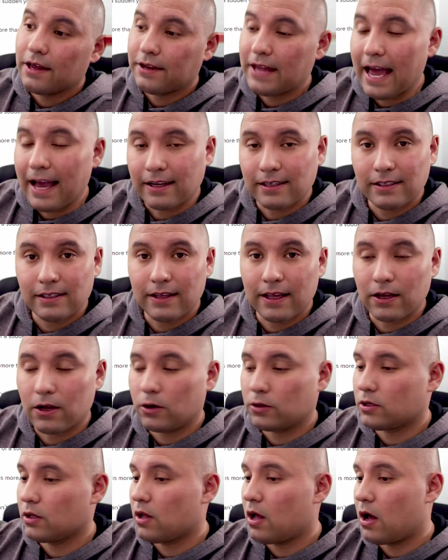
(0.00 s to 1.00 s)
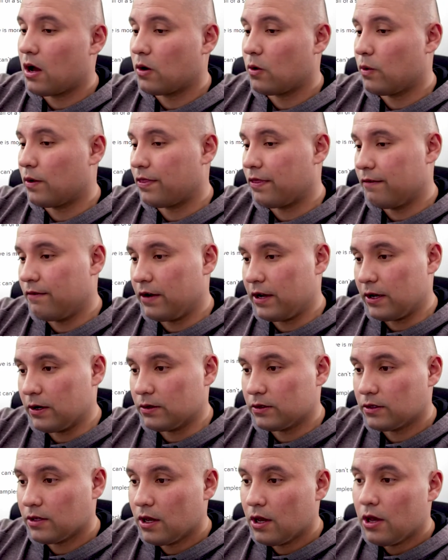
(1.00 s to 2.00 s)
text that goes along with the
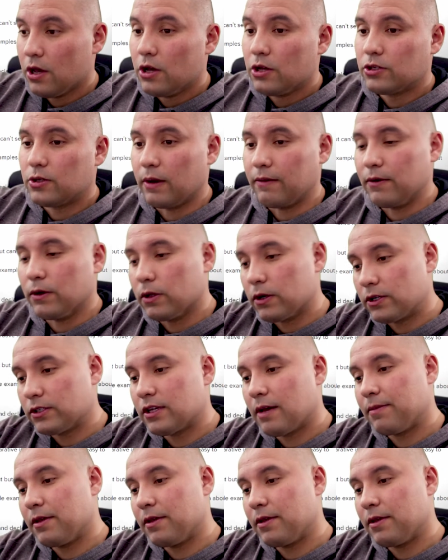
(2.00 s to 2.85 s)
videos. So if you learn